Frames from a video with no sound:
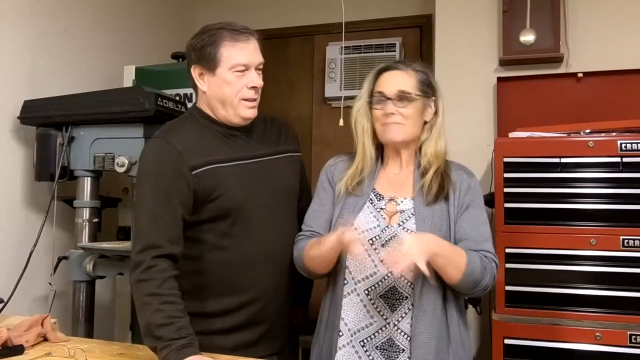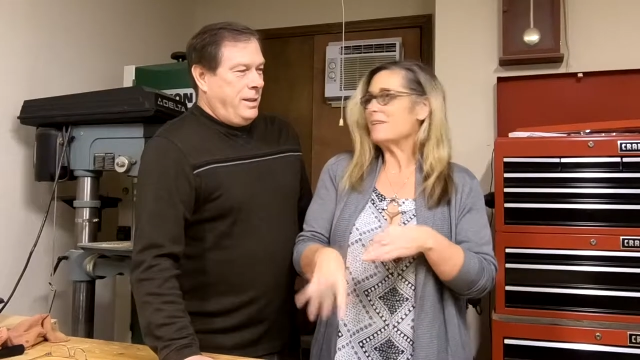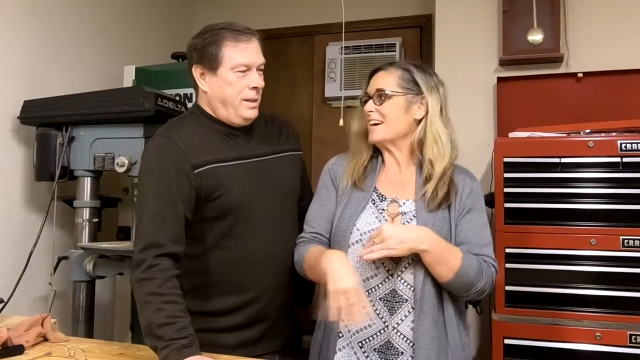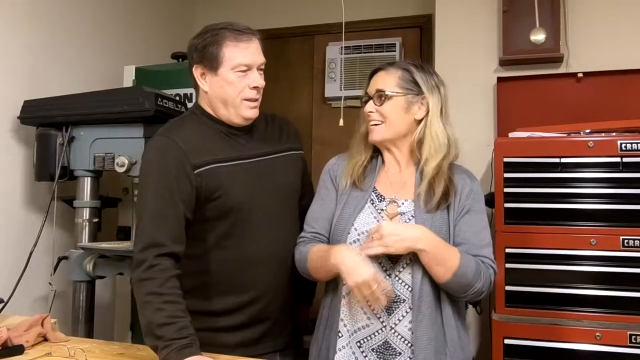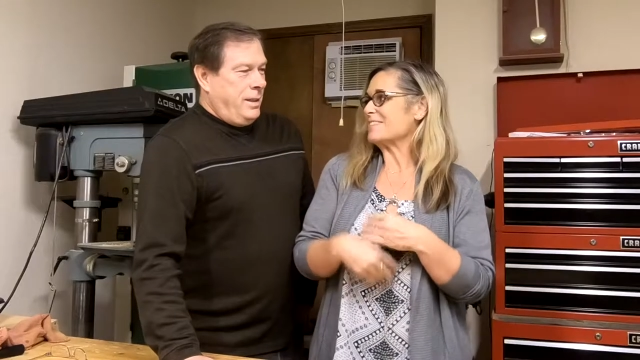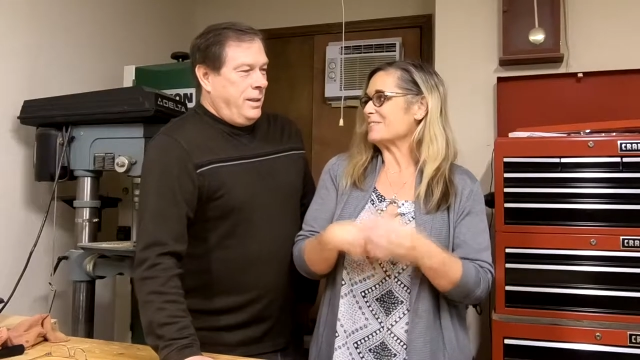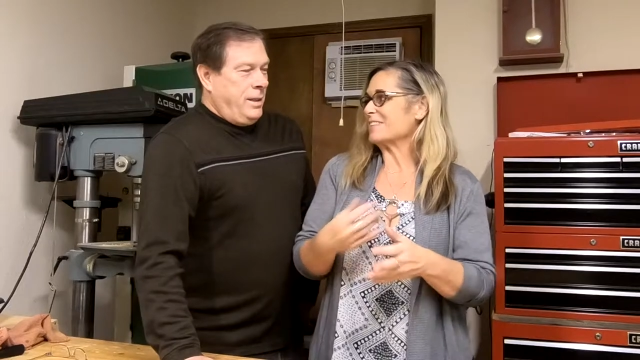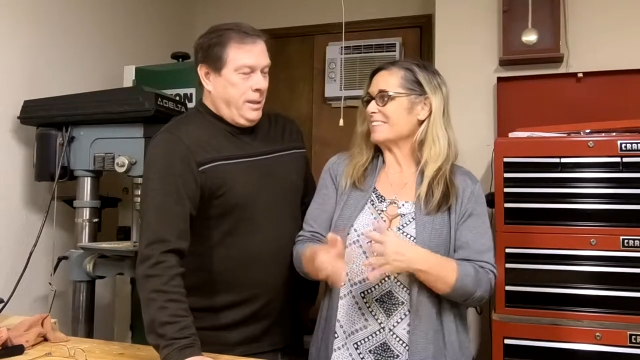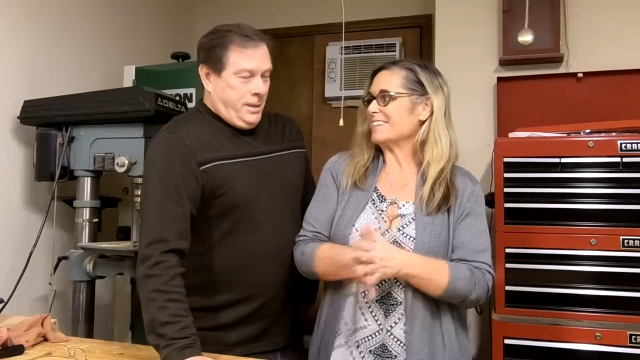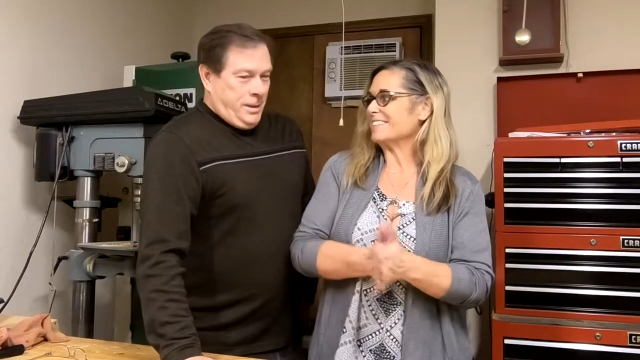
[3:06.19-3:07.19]
Speaker 1: a mess
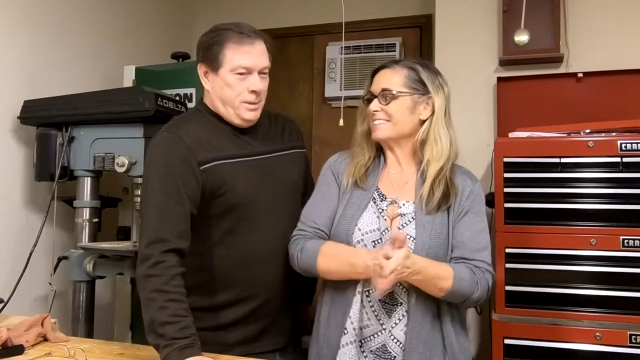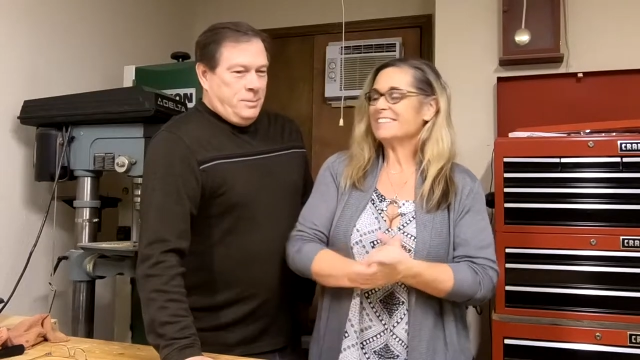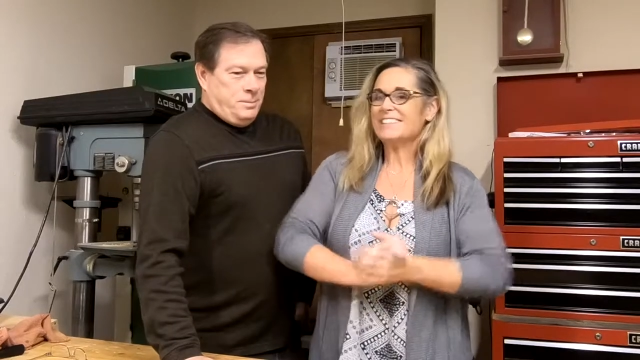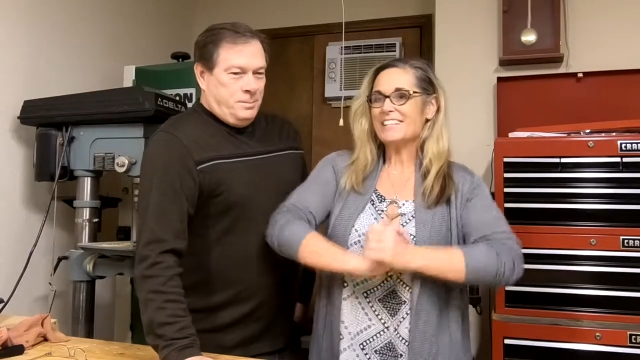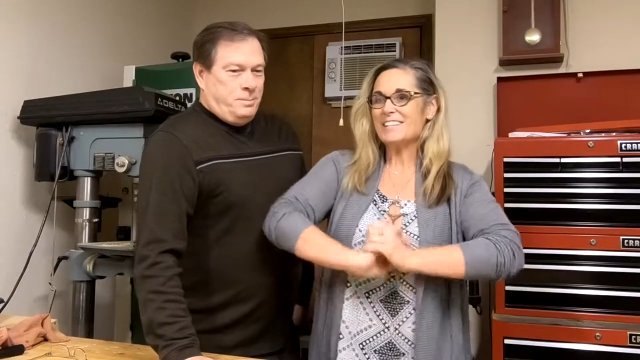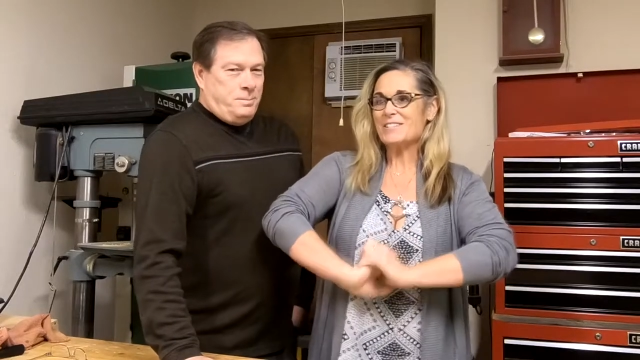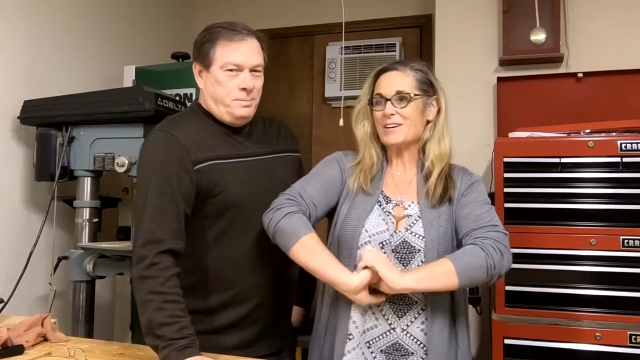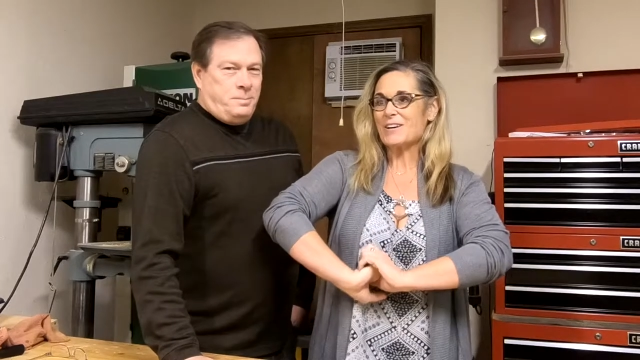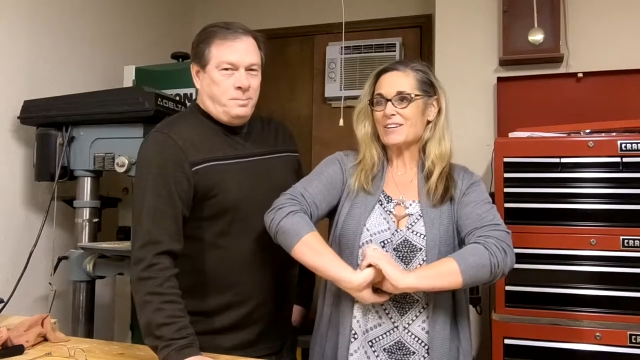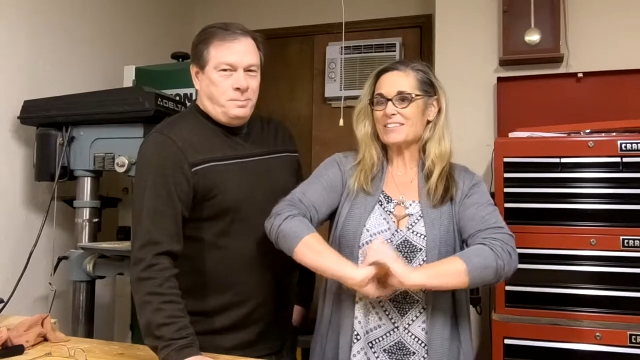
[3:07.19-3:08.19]
with the the
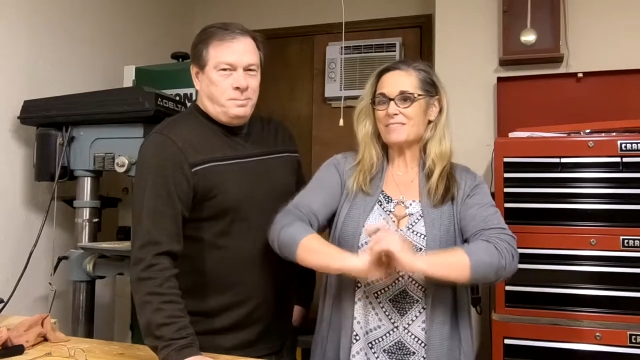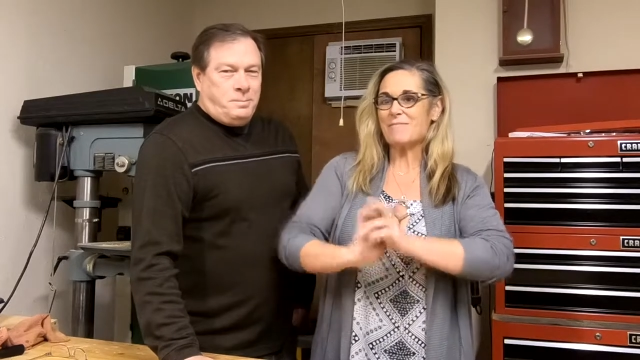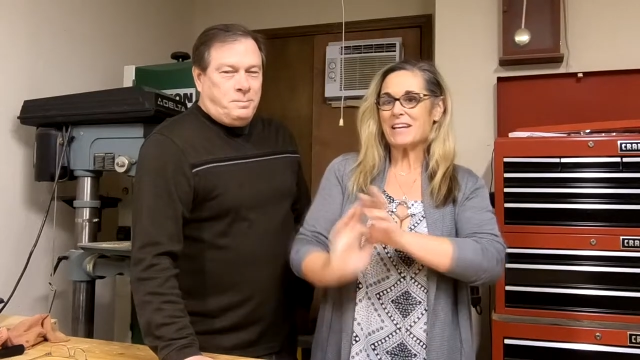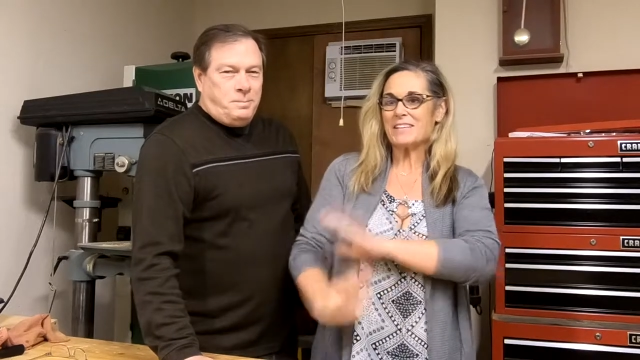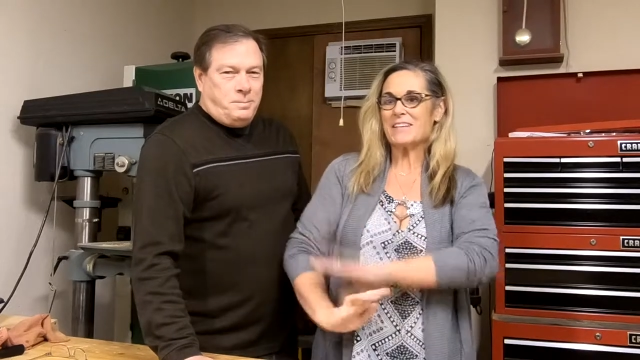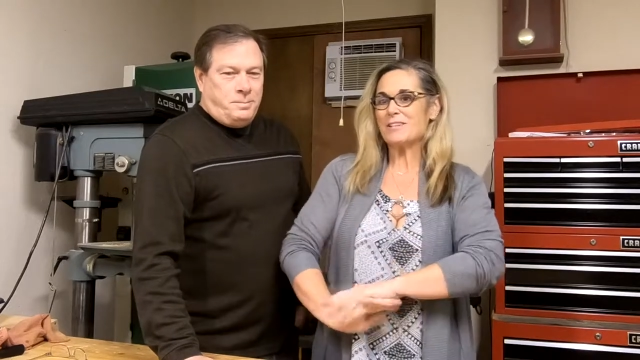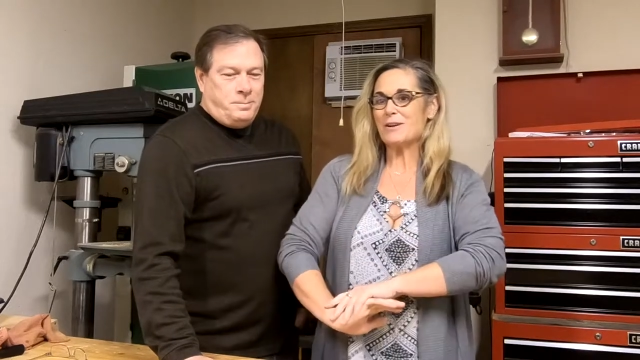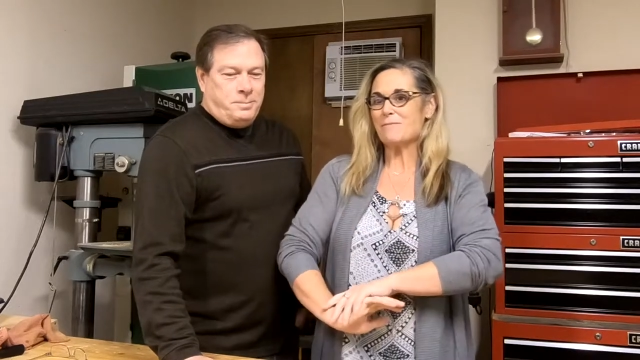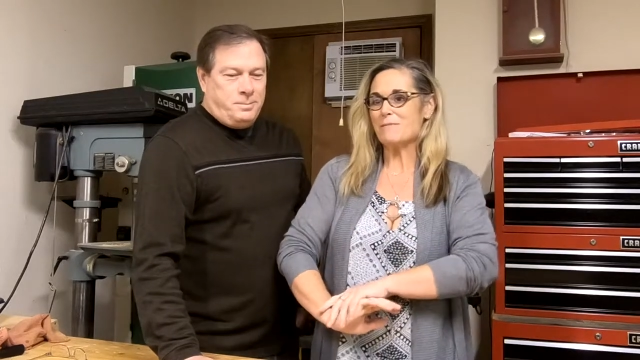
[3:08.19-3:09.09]
dirt and making the adobe